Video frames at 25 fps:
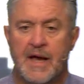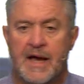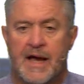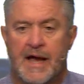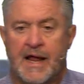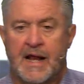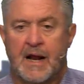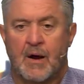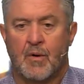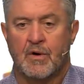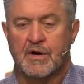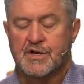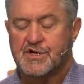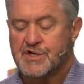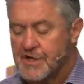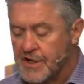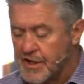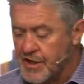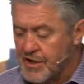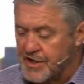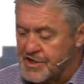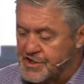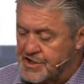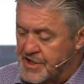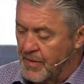And I want
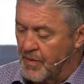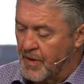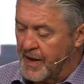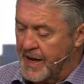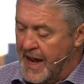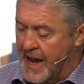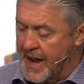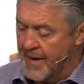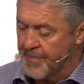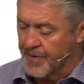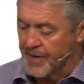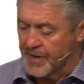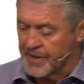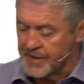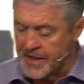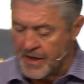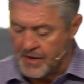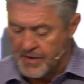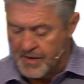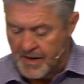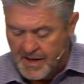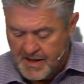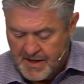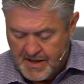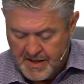you to see what happened.
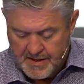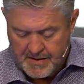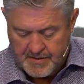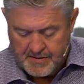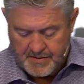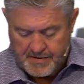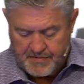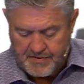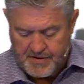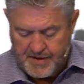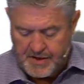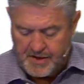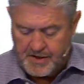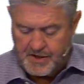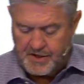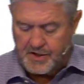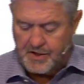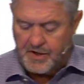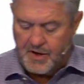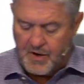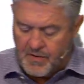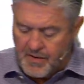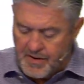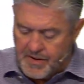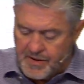You
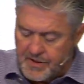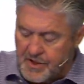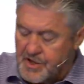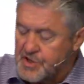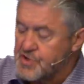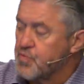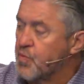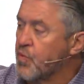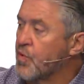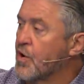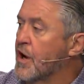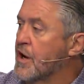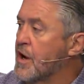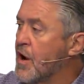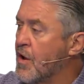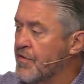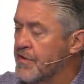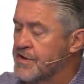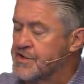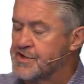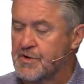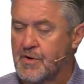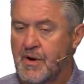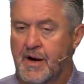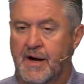don't just look on the
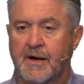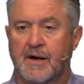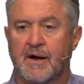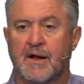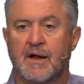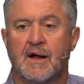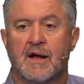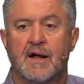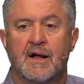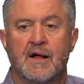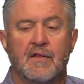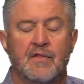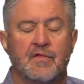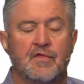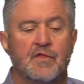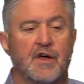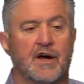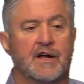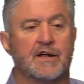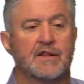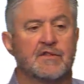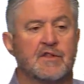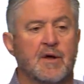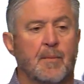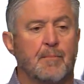screen.
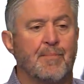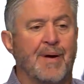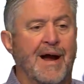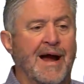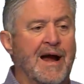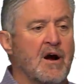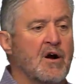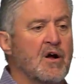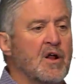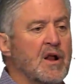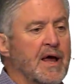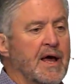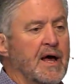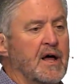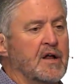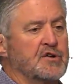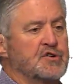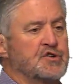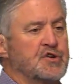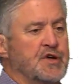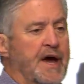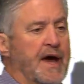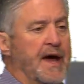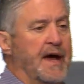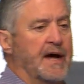The parallel
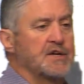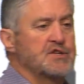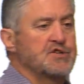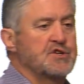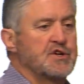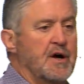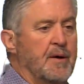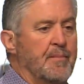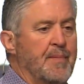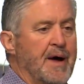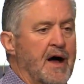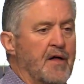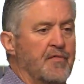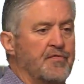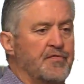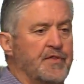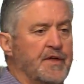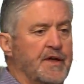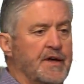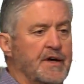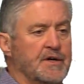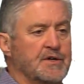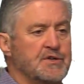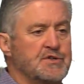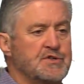text about
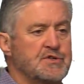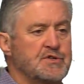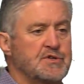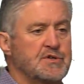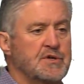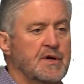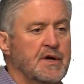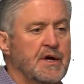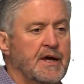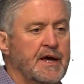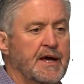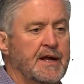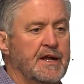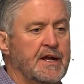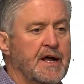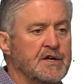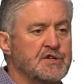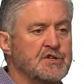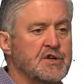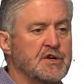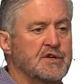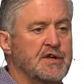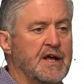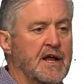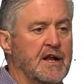this, it
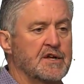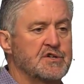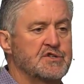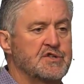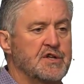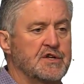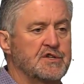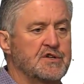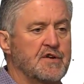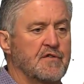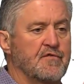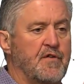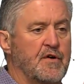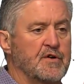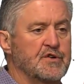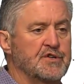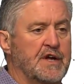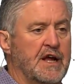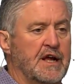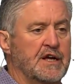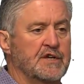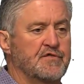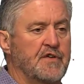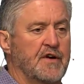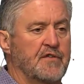doesn't tell us this in 1
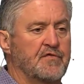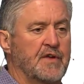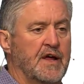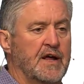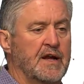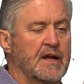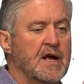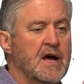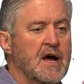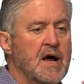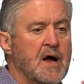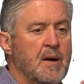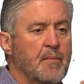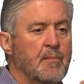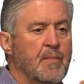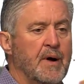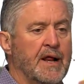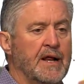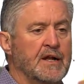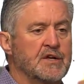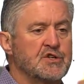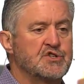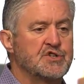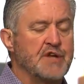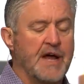Kings 15, but
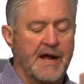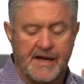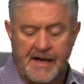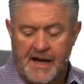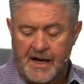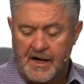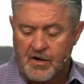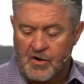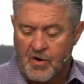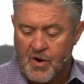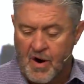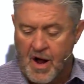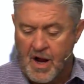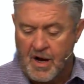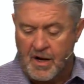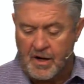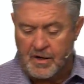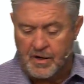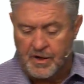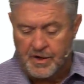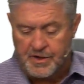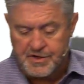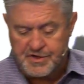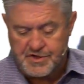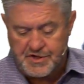in 2
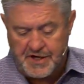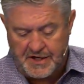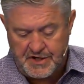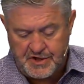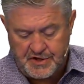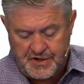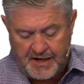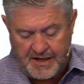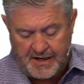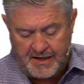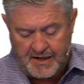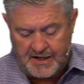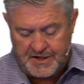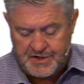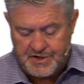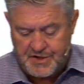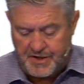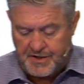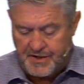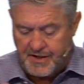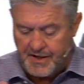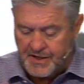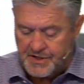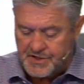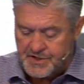Chronicles 16, listen
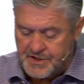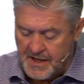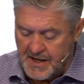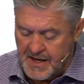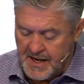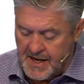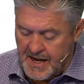to this.